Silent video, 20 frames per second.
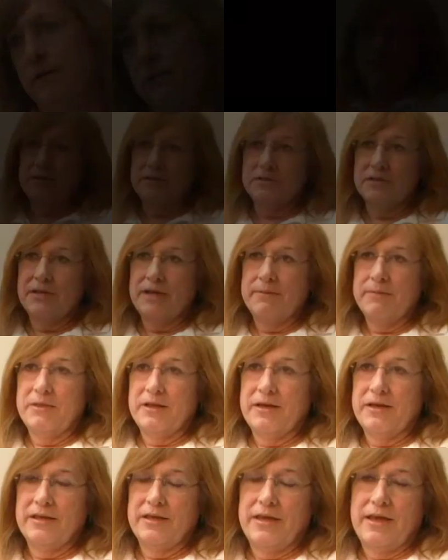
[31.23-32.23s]
At the time
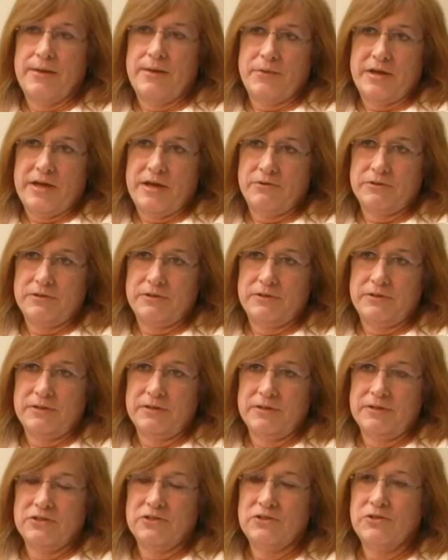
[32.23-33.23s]
that I came out
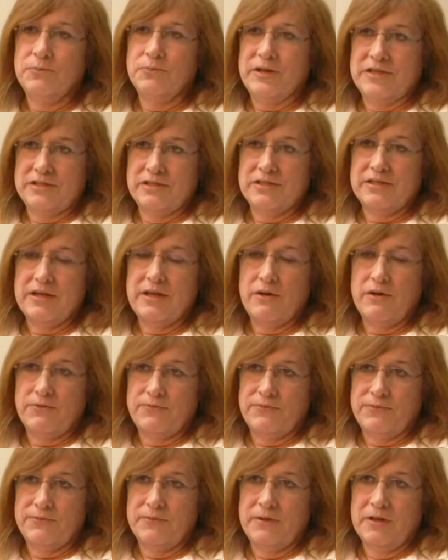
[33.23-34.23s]
to
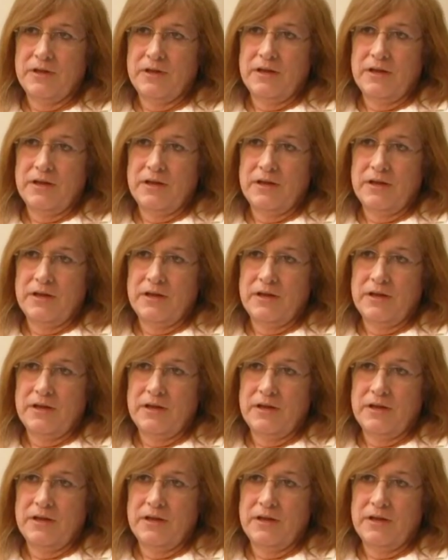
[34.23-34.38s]
myself,